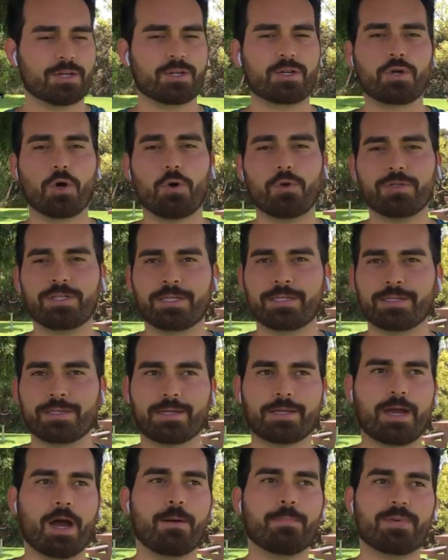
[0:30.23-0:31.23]
golden
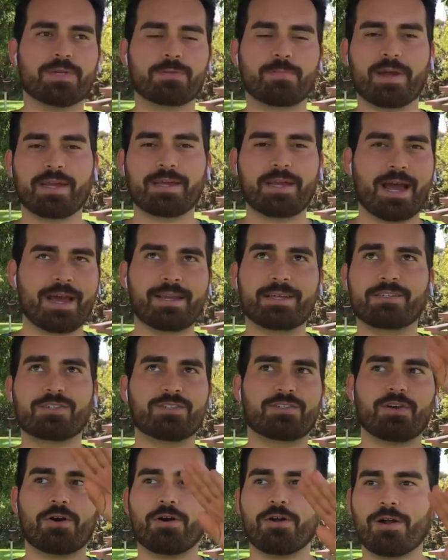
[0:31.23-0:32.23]
compass, my guiding
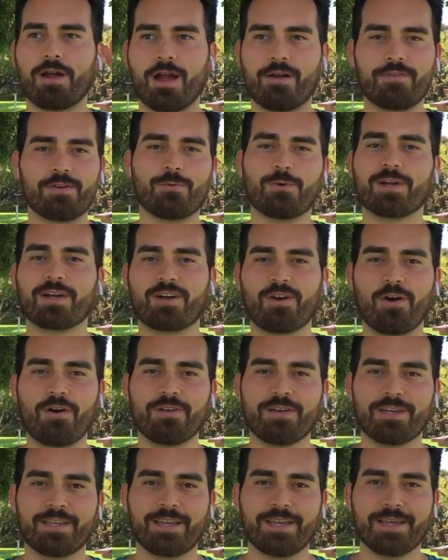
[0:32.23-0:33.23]
star, however you want to
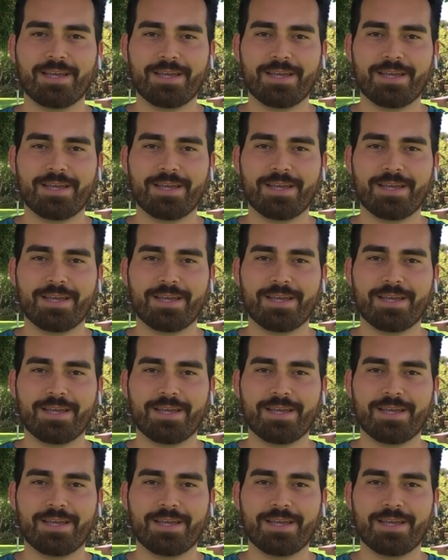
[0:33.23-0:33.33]
call it,